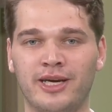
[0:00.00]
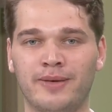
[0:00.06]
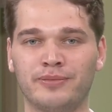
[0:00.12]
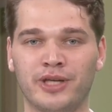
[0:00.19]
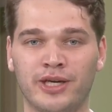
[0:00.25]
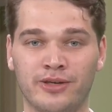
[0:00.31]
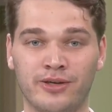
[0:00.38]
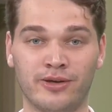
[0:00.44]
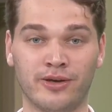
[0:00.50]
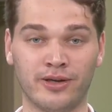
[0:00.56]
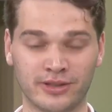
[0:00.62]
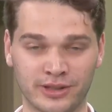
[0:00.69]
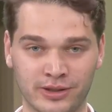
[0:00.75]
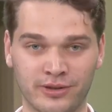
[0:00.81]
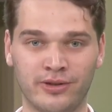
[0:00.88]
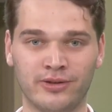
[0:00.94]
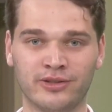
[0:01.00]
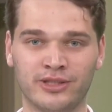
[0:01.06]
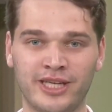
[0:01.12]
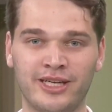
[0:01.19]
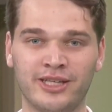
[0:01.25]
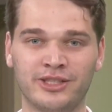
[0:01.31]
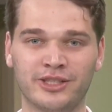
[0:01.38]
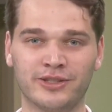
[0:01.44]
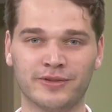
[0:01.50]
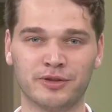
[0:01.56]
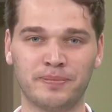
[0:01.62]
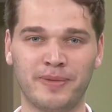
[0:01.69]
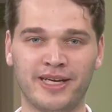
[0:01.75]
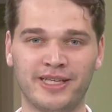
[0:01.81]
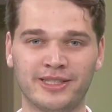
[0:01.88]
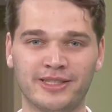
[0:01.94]
and psychological challenges of
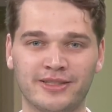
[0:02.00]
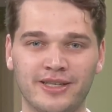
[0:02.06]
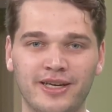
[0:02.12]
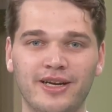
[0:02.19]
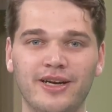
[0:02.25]
space.